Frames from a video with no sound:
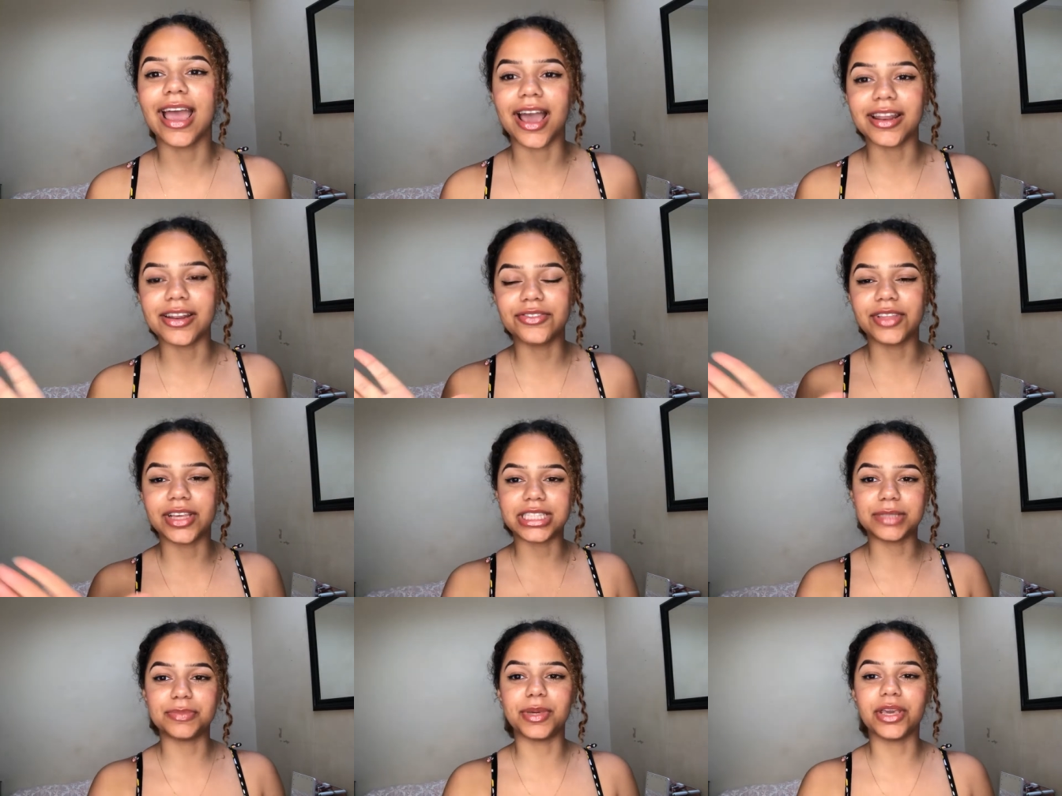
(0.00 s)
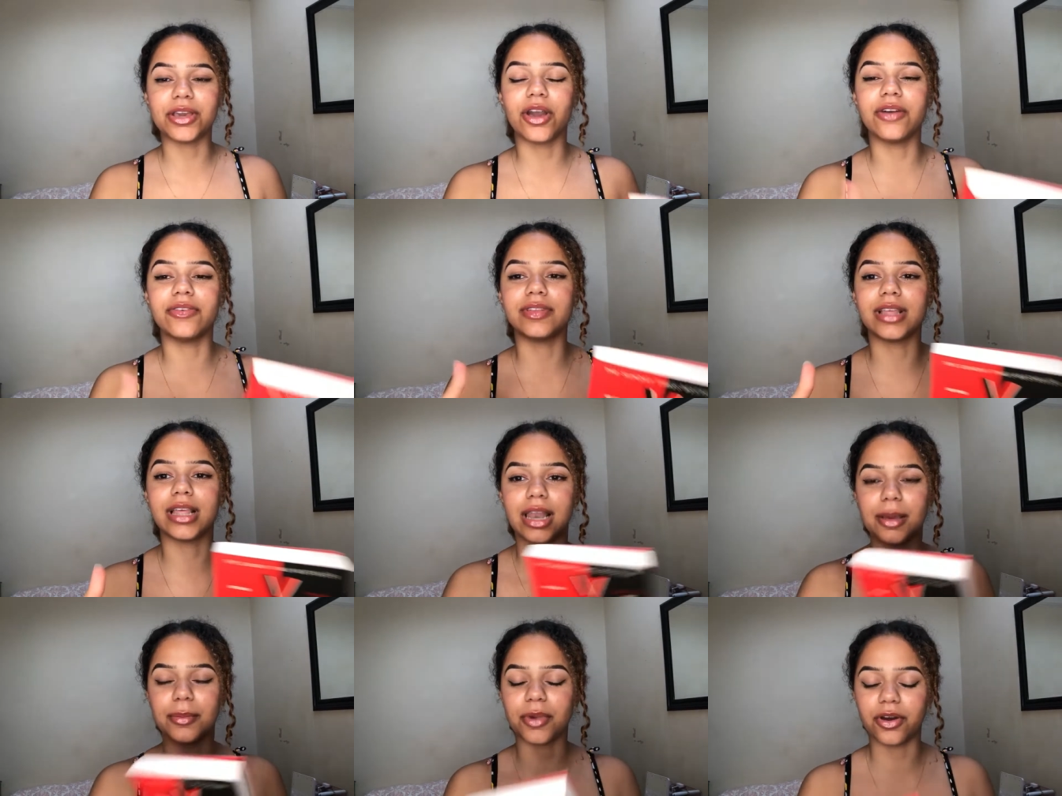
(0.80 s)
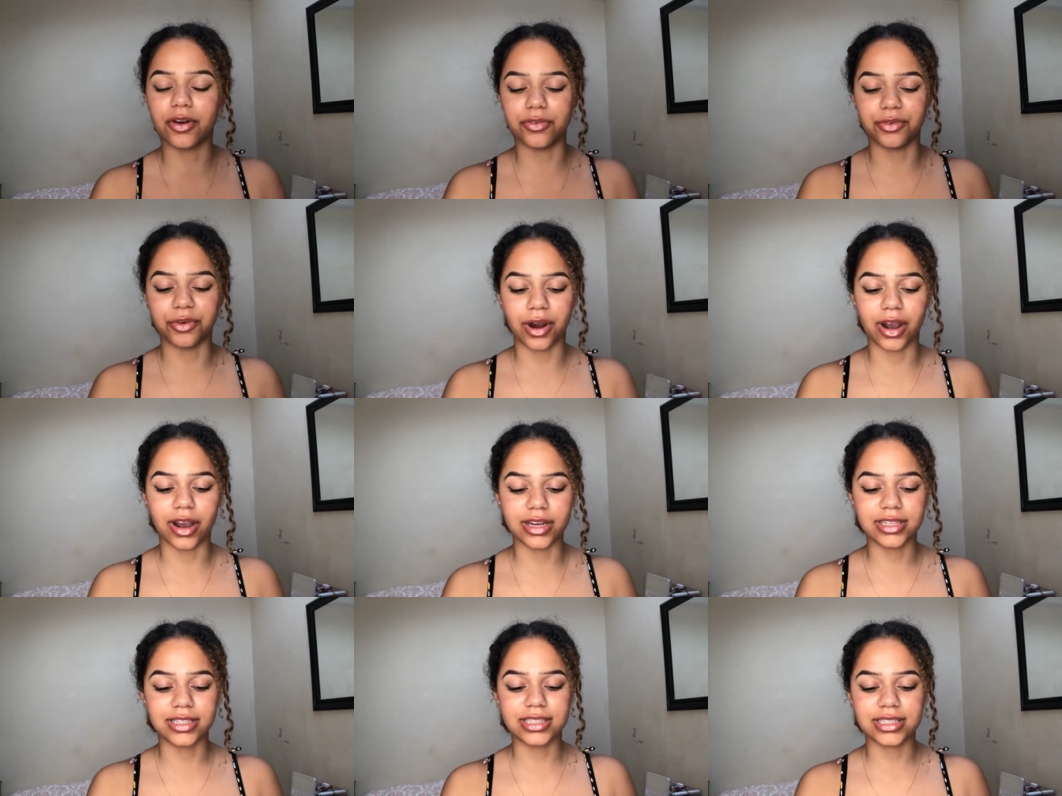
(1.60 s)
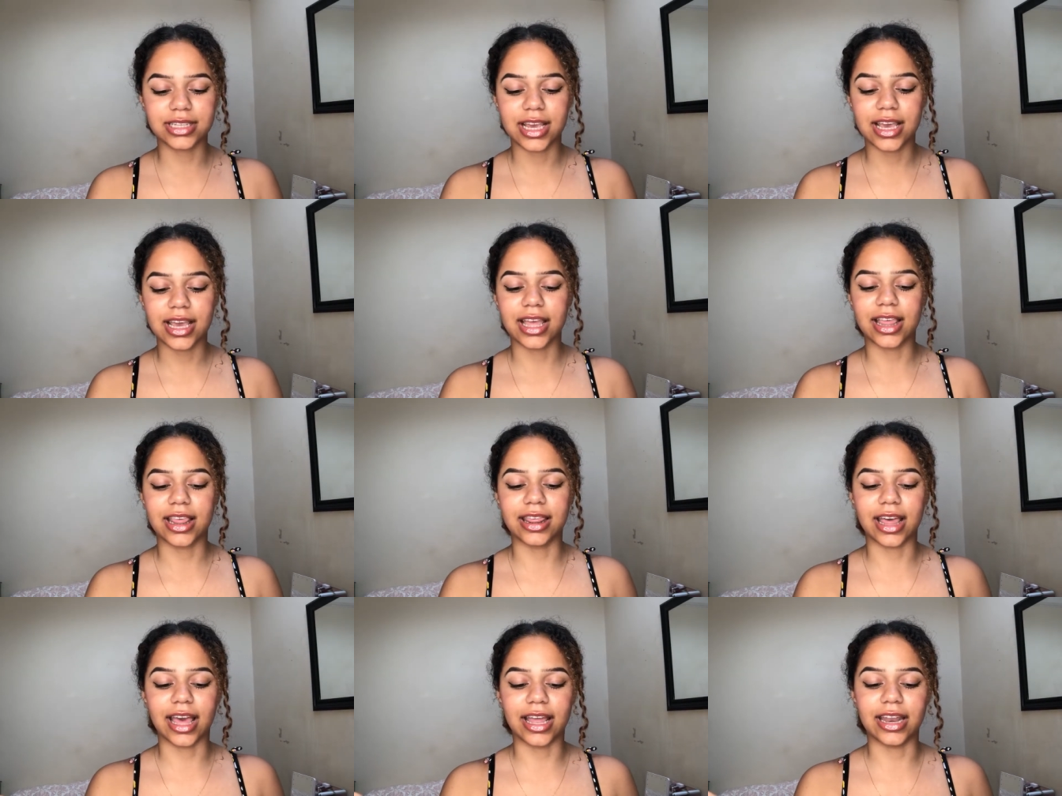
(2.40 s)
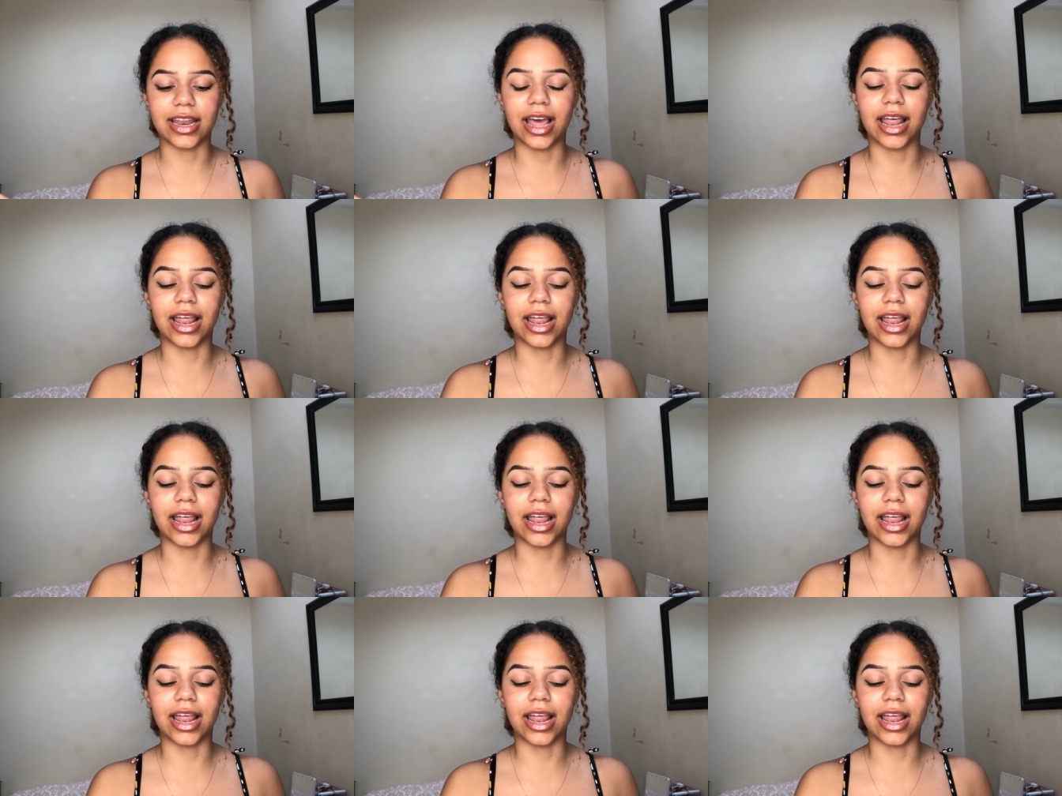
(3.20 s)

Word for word: And if they speak over the limit of words, then